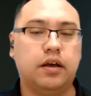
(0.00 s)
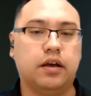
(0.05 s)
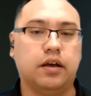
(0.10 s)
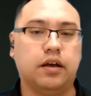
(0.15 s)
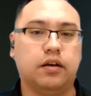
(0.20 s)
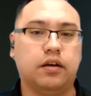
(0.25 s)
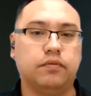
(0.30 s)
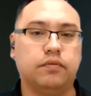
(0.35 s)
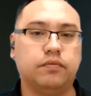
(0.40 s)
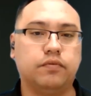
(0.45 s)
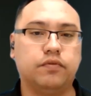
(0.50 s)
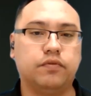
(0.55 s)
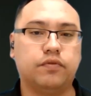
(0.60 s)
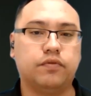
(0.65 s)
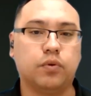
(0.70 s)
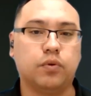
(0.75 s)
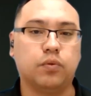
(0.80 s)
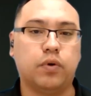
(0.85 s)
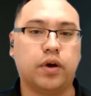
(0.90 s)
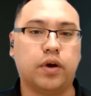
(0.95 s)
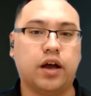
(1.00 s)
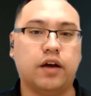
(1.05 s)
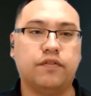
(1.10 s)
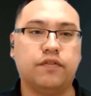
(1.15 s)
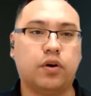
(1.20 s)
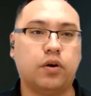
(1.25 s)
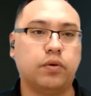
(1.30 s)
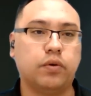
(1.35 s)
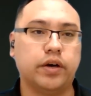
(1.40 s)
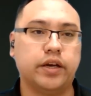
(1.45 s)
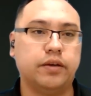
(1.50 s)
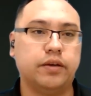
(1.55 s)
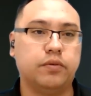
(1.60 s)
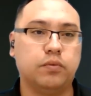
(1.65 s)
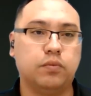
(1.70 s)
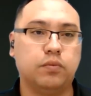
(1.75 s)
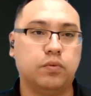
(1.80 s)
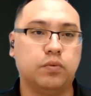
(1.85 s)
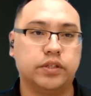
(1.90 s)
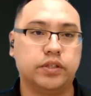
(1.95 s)
um, for what I've
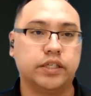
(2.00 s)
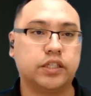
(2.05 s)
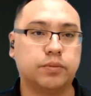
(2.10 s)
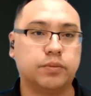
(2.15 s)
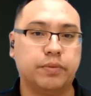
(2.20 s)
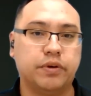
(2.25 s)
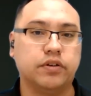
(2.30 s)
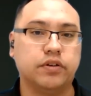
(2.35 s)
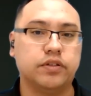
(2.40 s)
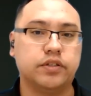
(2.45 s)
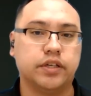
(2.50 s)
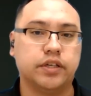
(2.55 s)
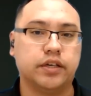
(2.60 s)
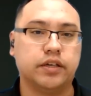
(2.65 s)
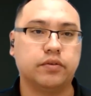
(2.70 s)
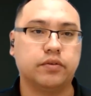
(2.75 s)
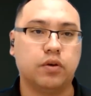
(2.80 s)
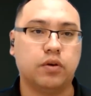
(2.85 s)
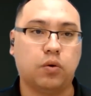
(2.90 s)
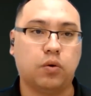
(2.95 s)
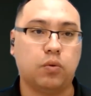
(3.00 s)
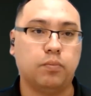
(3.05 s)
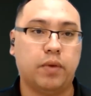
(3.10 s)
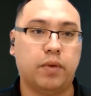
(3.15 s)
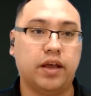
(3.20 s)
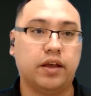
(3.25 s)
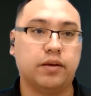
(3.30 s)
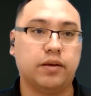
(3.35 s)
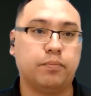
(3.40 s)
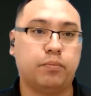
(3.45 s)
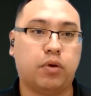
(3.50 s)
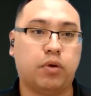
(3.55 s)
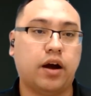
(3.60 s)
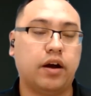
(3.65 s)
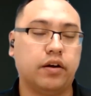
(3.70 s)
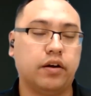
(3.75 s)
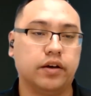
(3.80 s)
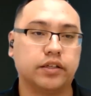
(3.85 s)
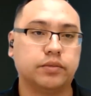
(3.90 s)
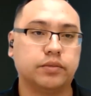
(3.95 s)
already was experiencing or my
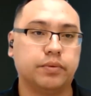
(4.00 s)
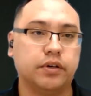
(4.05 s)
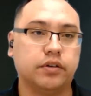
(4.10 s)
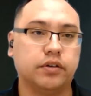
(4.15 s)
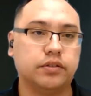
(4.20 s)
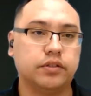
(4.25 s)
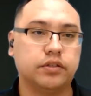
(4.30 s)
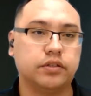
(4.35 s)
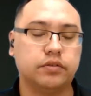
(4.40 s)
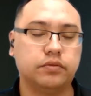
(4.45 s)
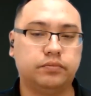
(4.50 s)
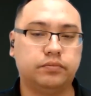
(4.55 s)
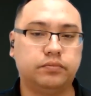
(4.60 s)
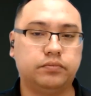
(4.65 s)
prior experience.